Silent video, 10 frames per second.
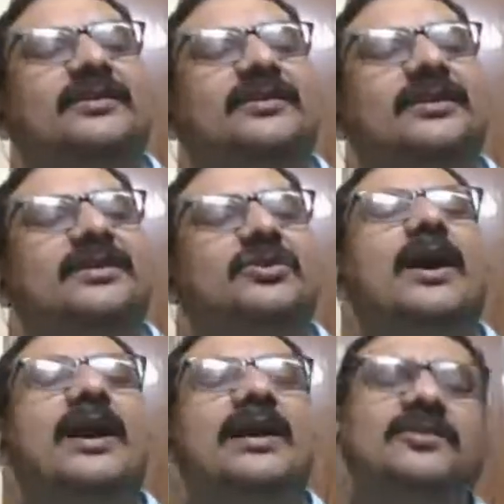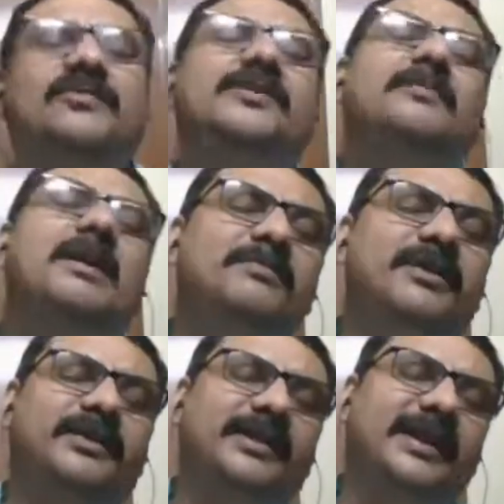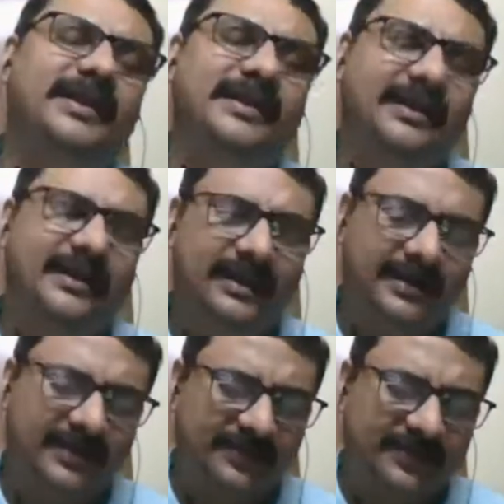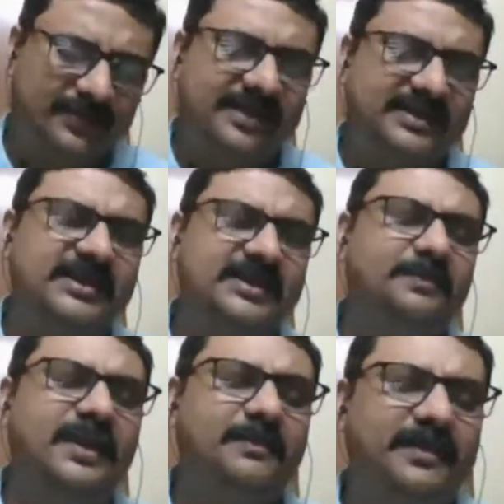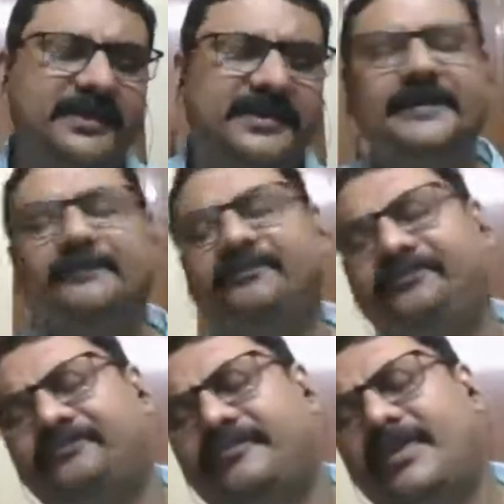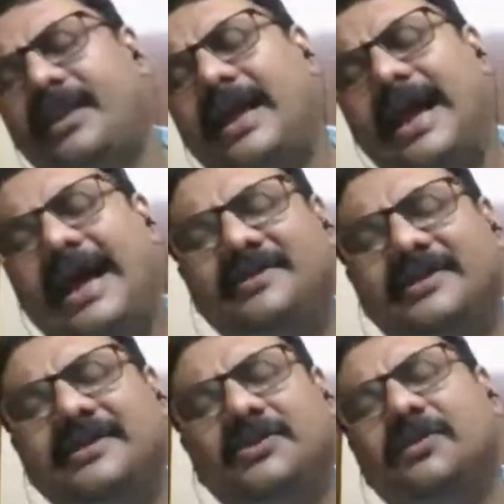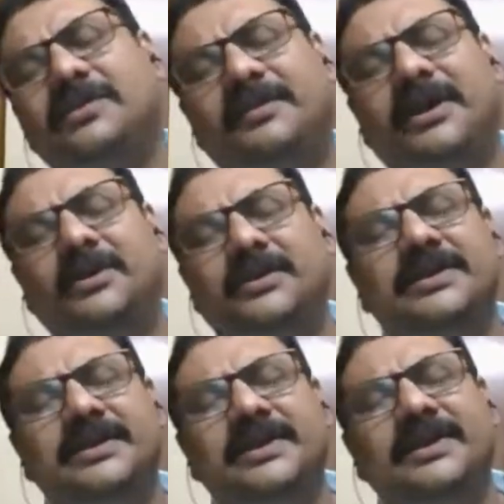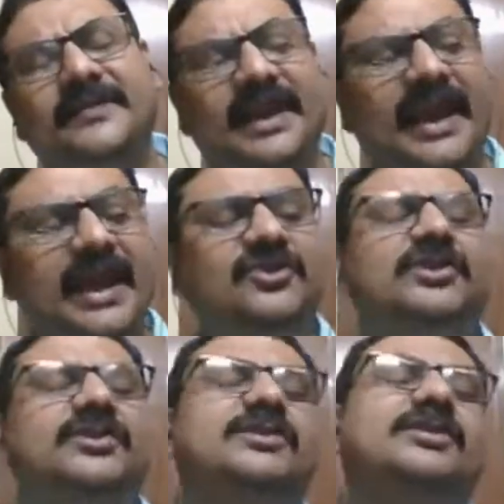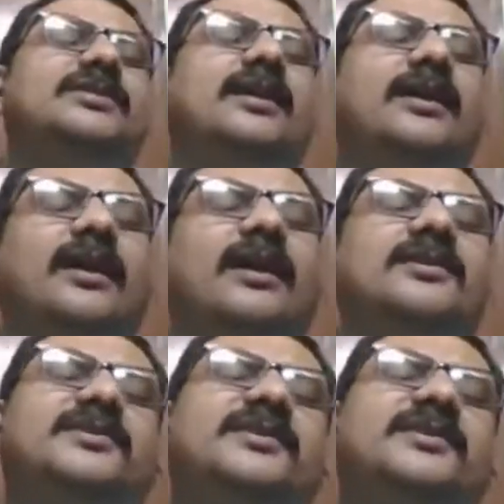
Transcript: So as you will remember in the Spectator papers, Addison talks about the aged Sir